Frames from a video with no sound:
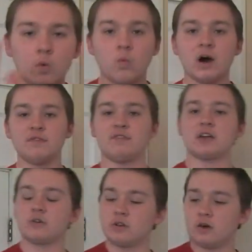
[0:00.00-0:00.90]
One
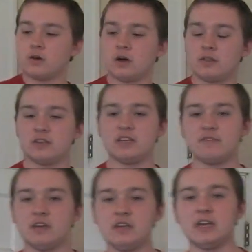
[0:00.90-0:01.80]
final note on the
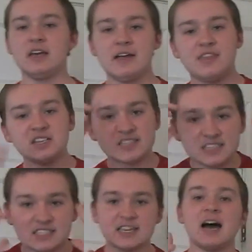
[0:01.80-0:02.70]
DVD. This
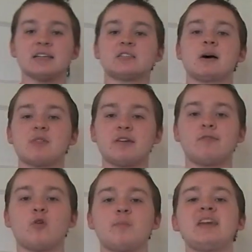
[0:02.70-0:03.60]
is not something
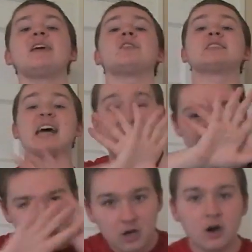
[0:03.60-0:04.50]
for beginners at